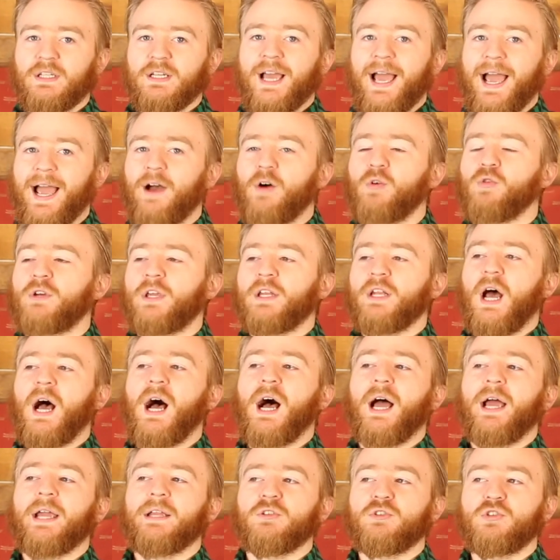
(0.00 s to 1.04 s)
How can
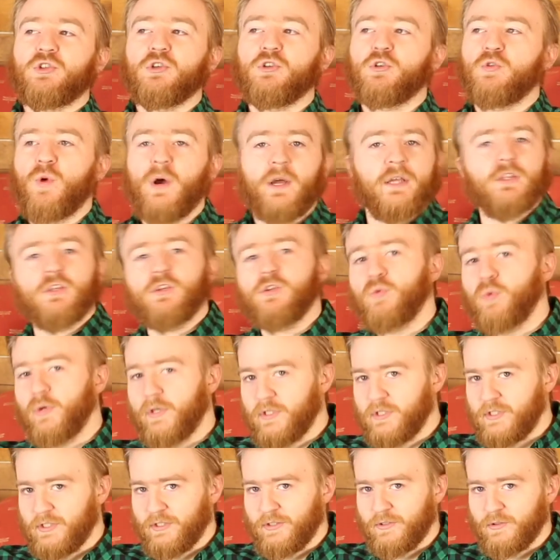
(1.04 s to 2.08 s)
I do what you
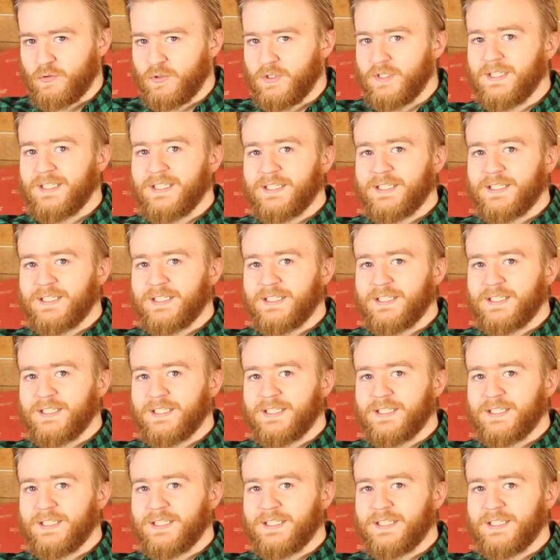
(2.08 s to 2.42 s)
would do